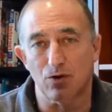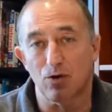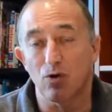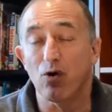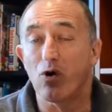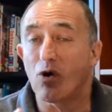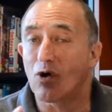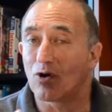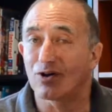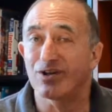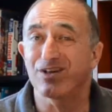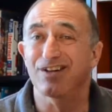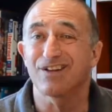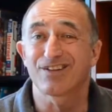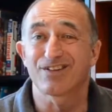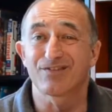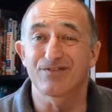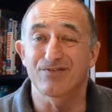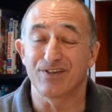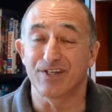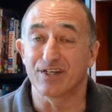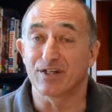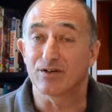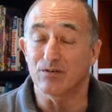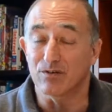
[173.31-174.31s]
or on another
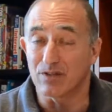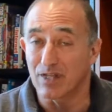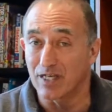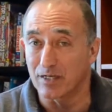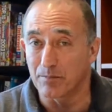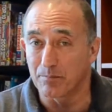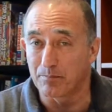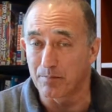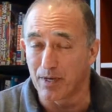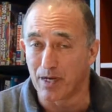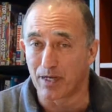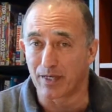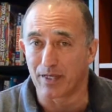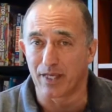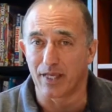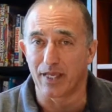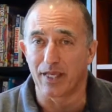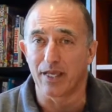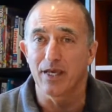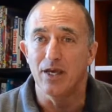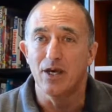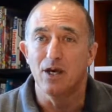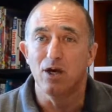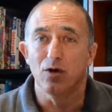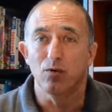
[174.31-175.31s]
vehicle like a buggy